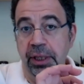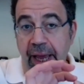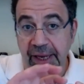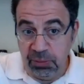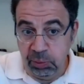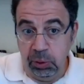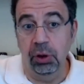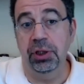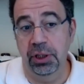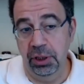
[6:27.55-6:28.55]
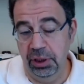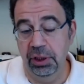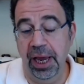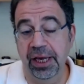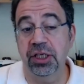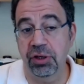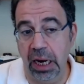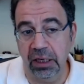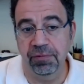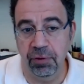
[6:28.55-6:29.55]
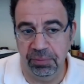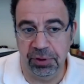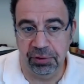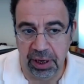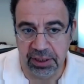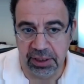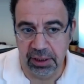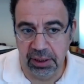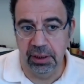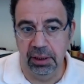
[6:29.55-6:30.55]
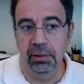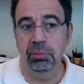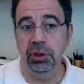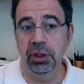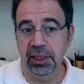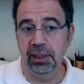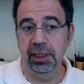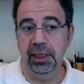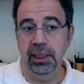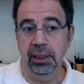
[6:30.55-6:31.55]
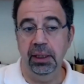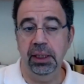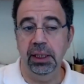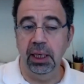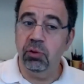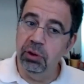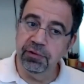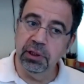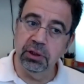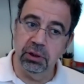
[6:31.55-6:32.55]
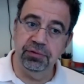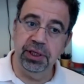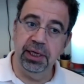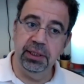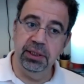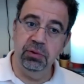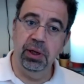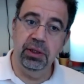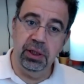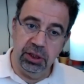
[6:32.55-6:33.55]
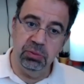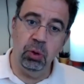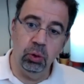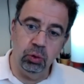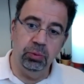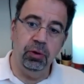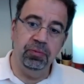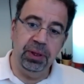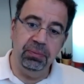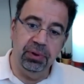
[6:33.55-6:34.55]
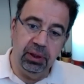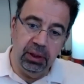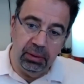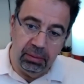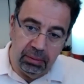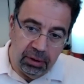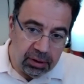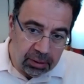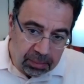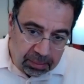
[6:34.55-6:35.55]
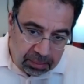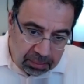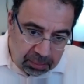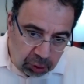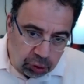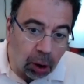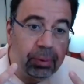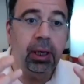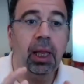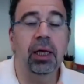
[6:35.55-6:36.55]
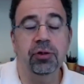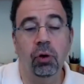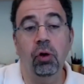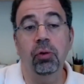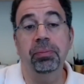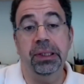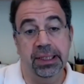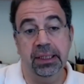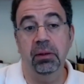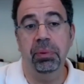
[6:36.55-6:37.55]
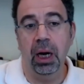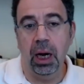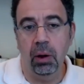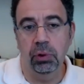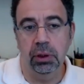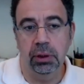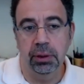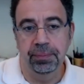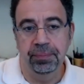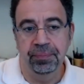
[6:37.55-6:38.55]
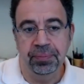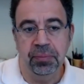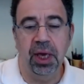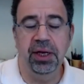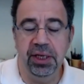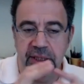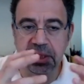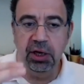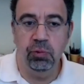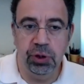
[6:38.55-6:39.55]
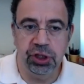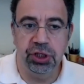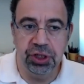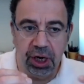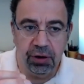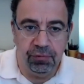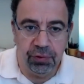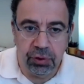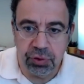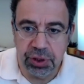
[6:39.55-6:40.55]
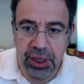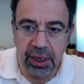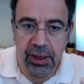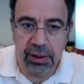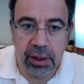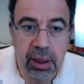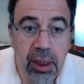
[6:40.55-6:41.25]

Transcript: exploit, extract from the rest. Politically, the equivalent of that is when a small group of people monopolize all political power. And it is their wishes, their views, their